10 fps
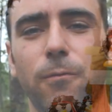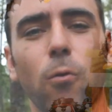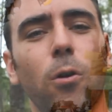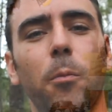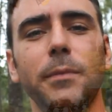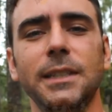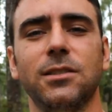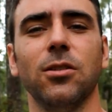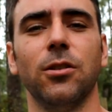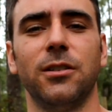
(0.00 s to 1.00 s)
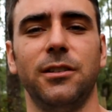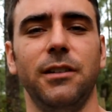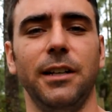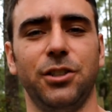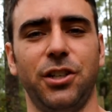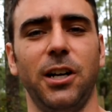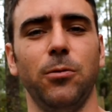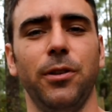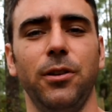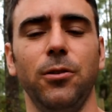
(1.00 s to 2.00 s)
for me to learn and share
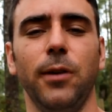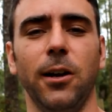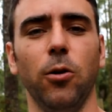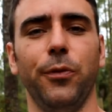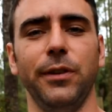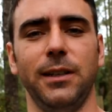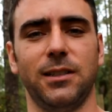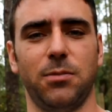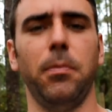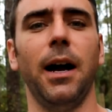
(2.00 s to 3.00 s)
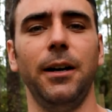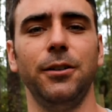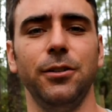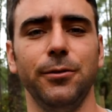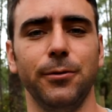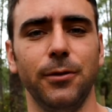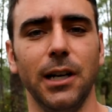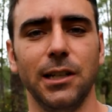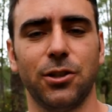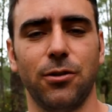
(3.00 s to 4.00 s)
with you, and hopefully inspire you
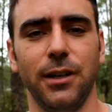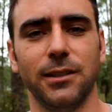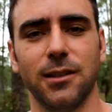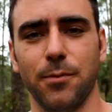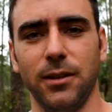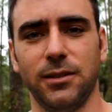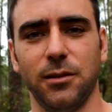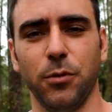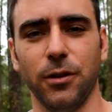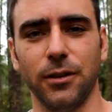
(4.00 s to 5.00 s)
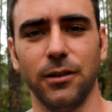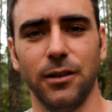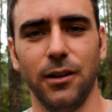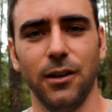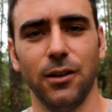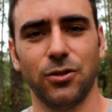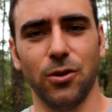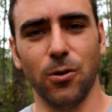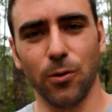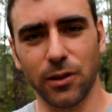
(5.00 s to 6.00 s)
to create something similar.
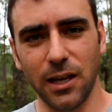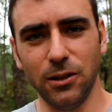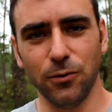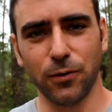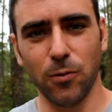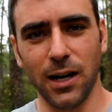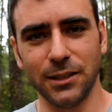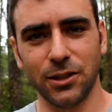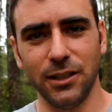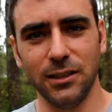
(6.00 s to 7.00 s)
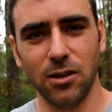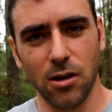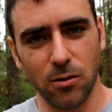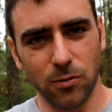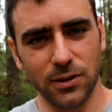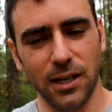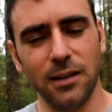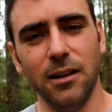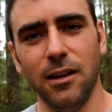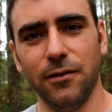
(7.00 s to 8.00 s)
So thank you for watching. Once
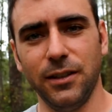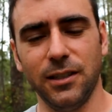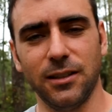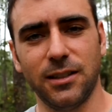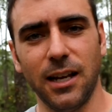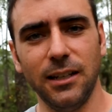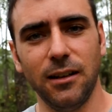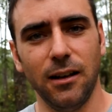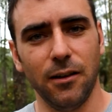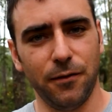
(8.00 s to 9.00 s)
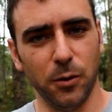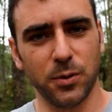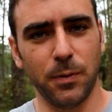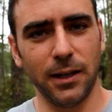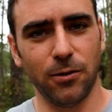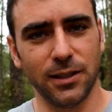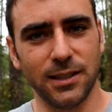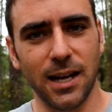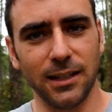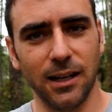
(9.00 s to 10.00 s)
again, visit the site,
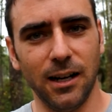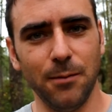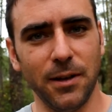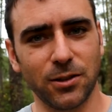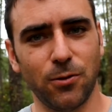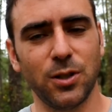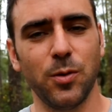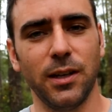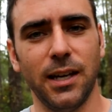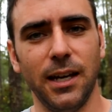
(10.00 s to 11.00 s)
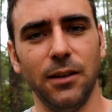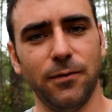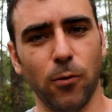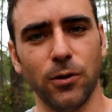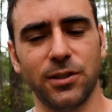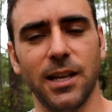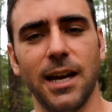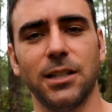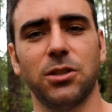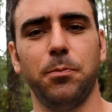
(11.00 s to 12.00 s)
filmsbykris.com. That's Chris with a K,
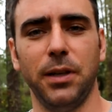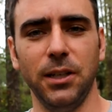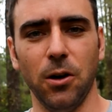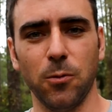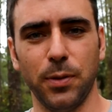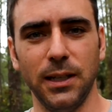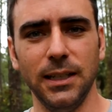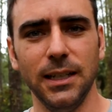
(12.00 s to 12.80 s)
/POP.